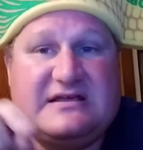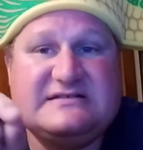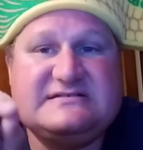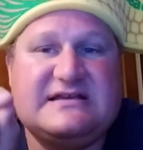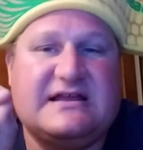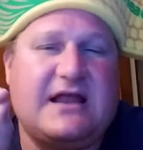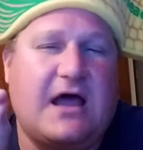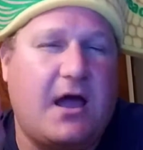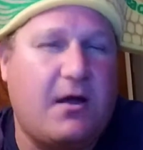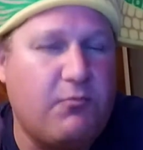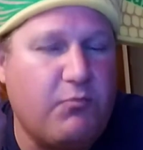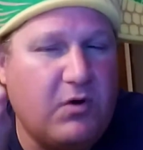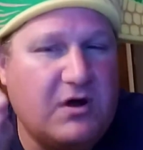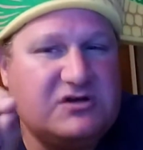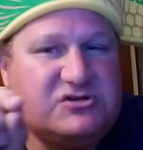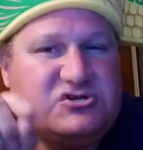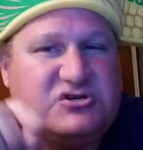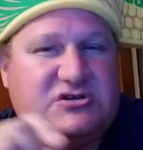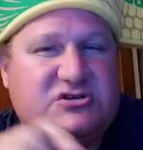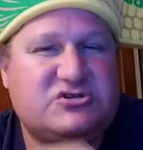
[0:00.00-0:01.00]
he said, I
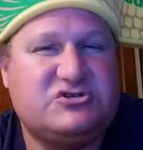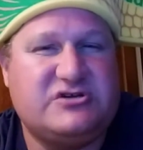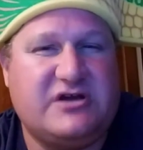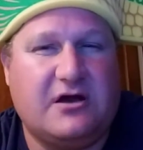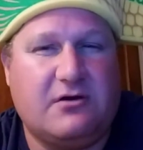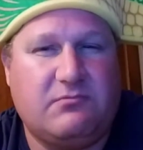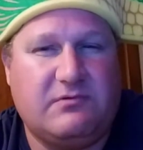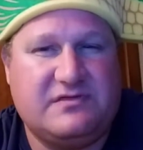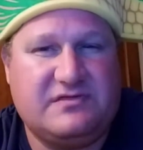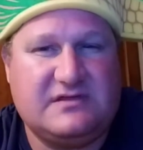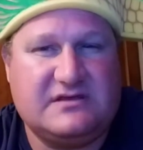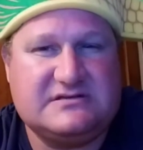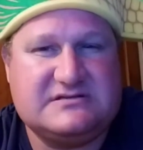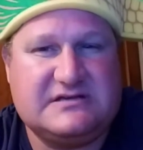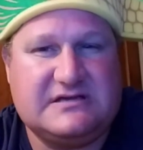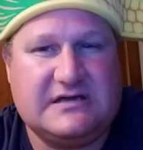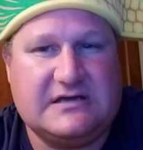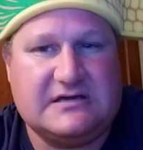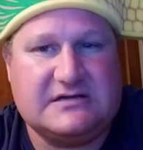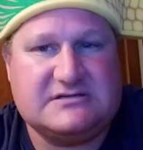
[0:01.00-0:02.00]
want you to share with these
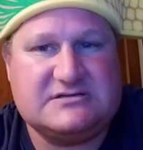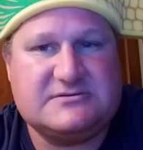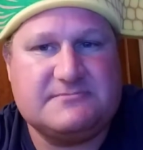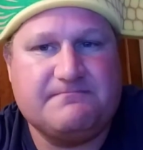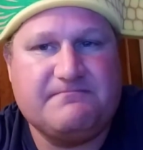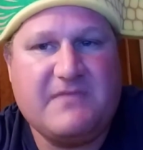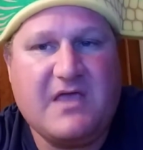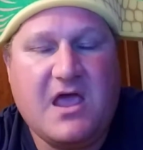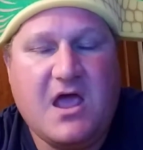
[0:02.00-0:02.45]
kids.